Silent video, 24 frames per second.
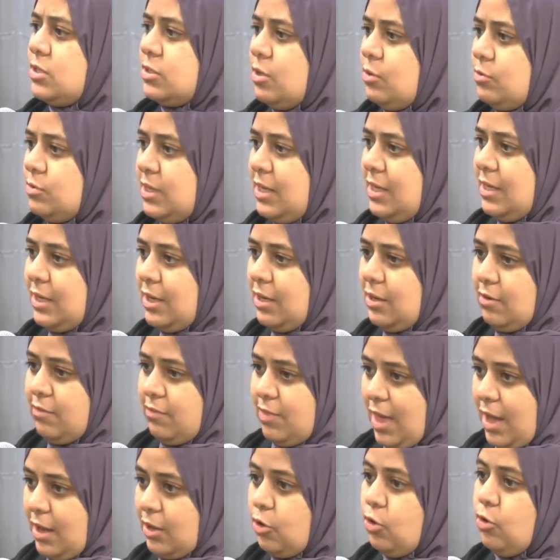go take care of
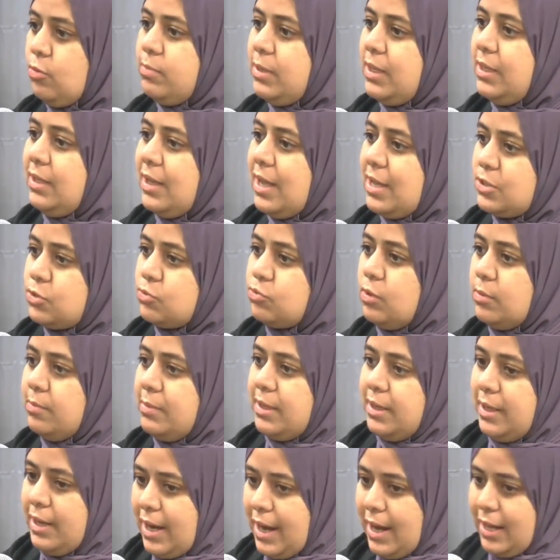that. Go be less
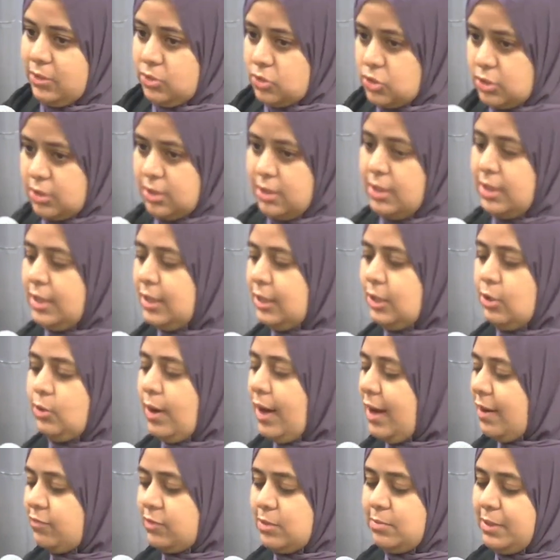woman at Hajj. You
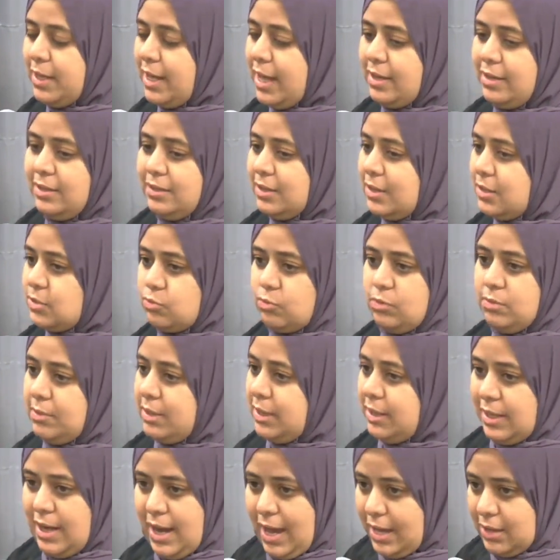don't have to be any less woman
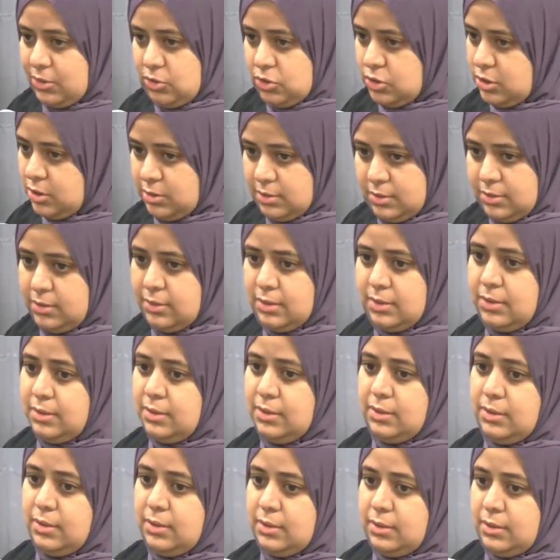at Hajj.
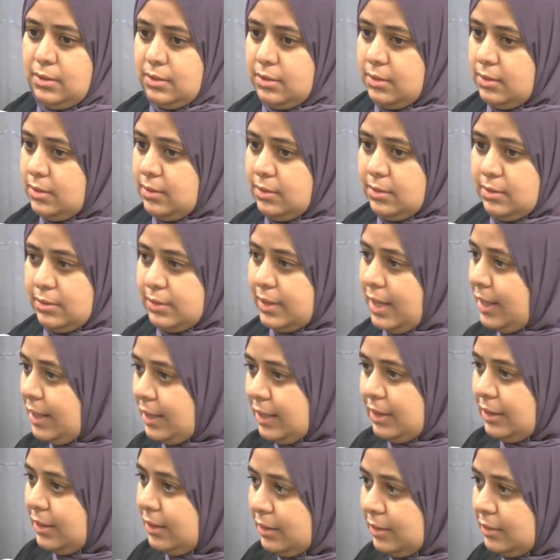
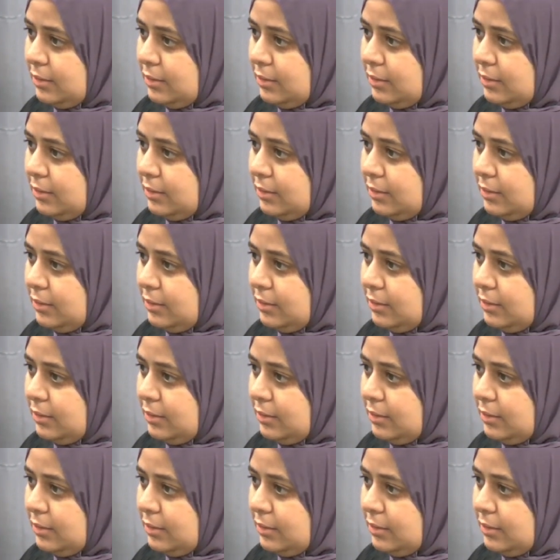Like,